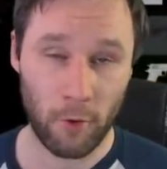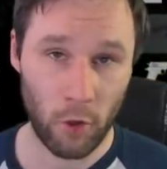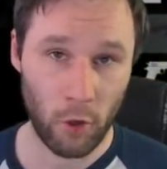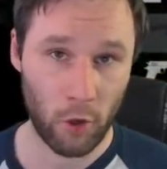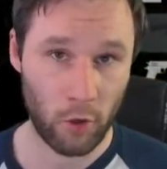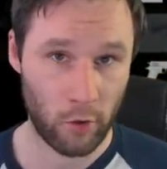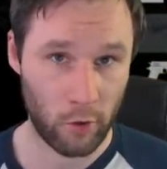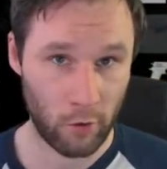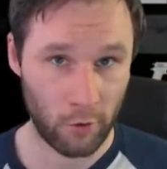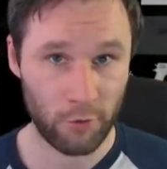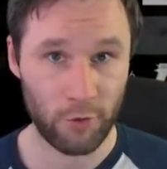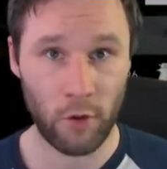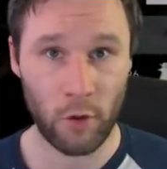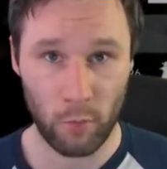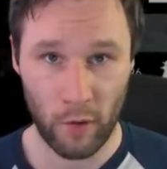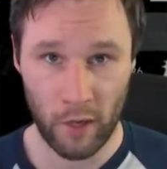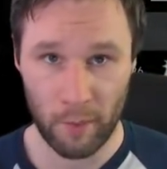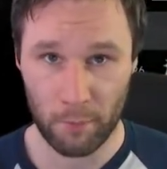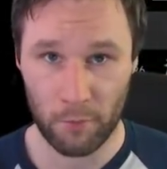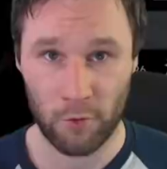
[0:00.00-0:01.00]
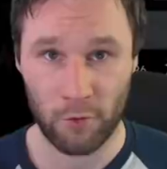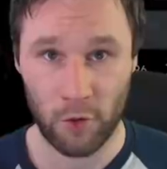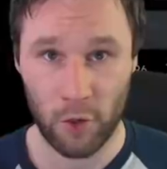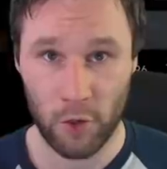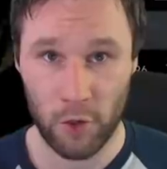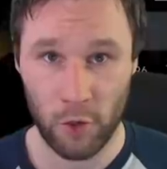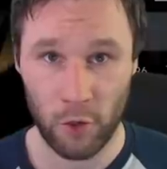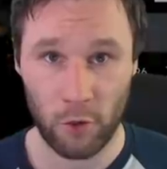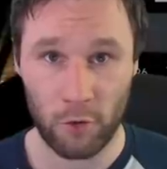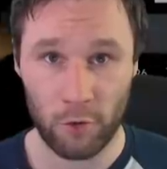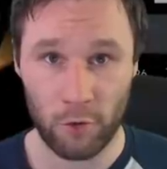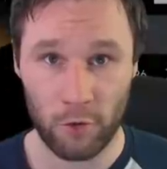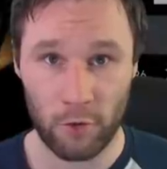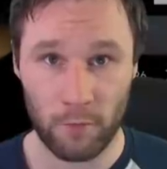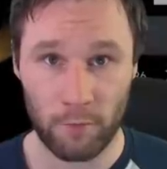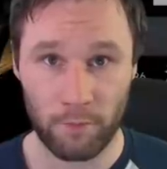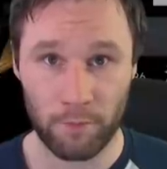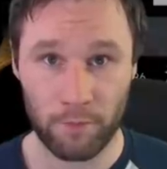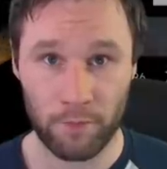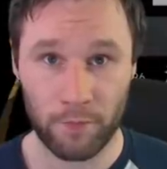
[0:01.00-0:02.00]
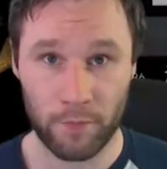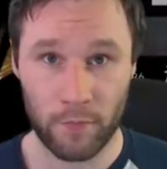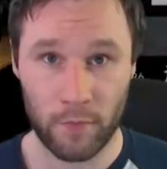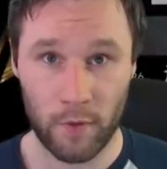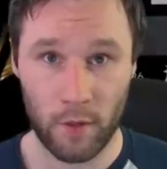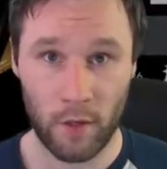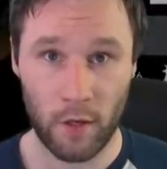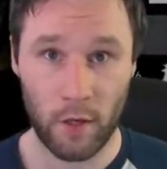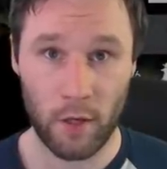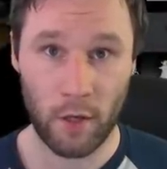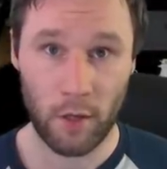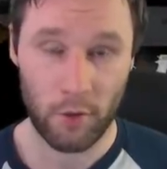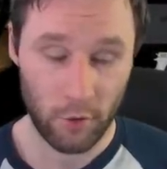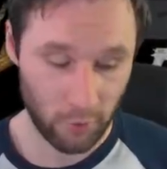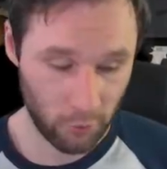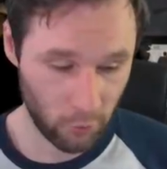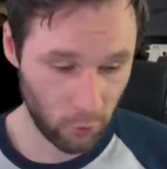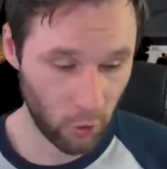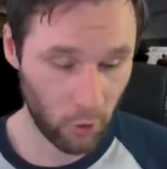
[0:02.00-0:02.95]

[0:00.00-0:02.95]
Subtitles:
full auto assault weapons to use. The